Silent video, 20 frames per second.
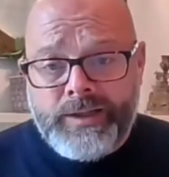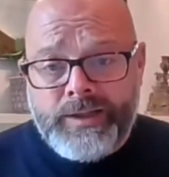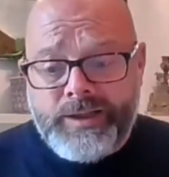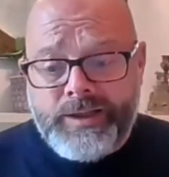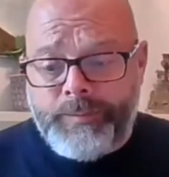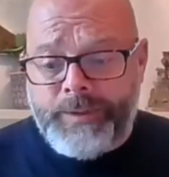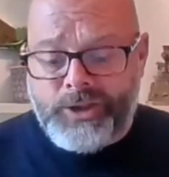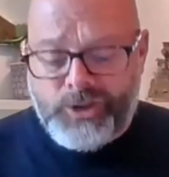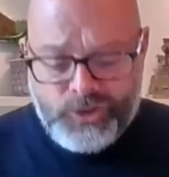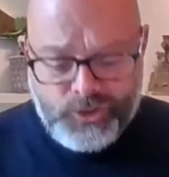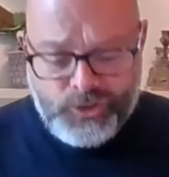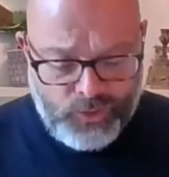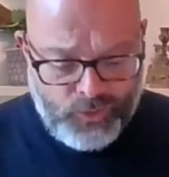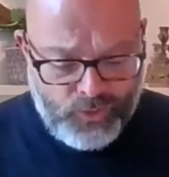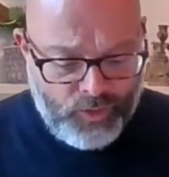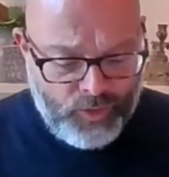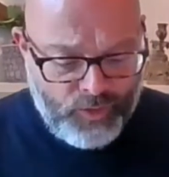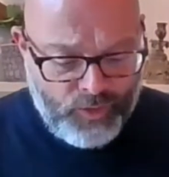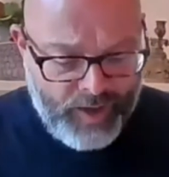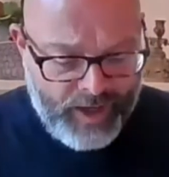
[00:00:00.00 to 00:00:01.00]
to make
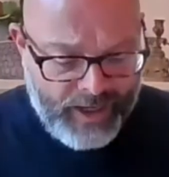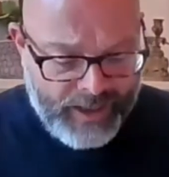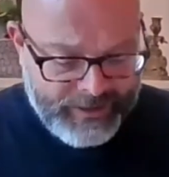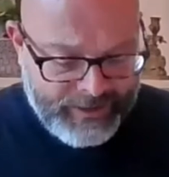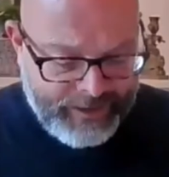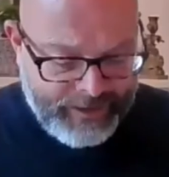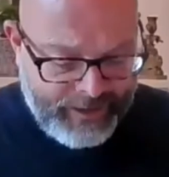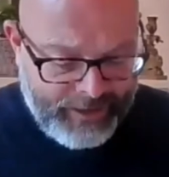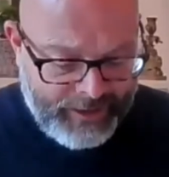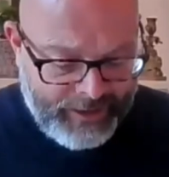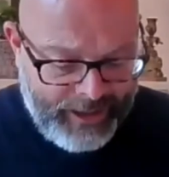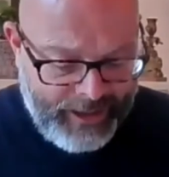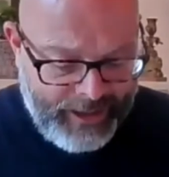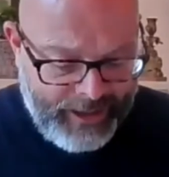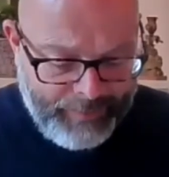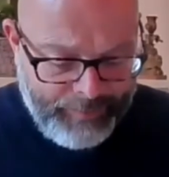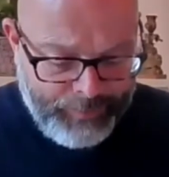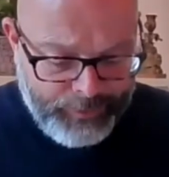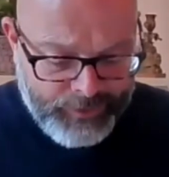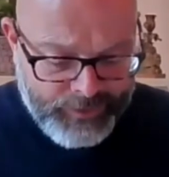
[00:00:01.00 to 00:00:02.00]
sure that
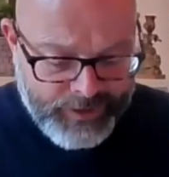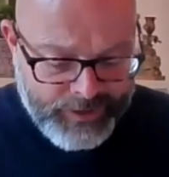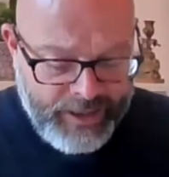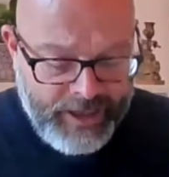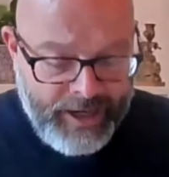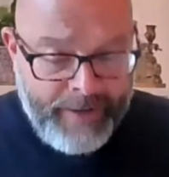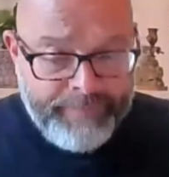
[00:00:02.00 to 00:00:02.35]
happened.